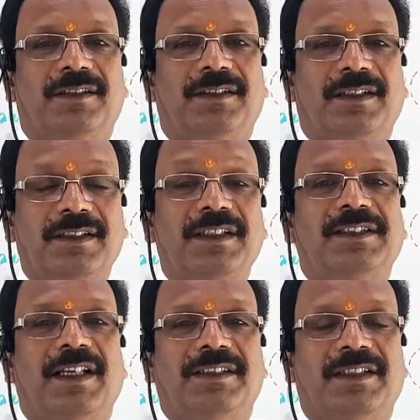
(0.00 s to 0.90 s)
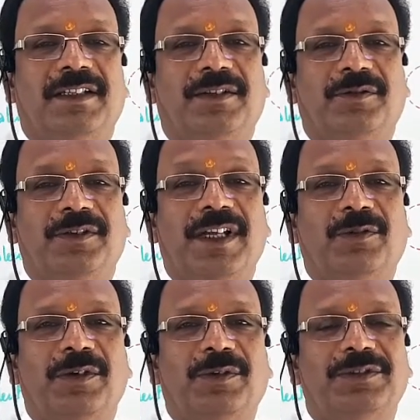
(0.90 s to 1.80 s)
in this lecture we are
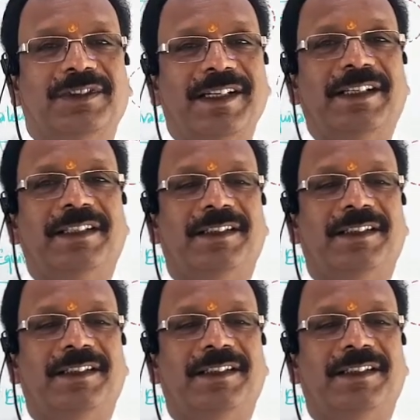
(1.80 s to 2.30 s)
going to study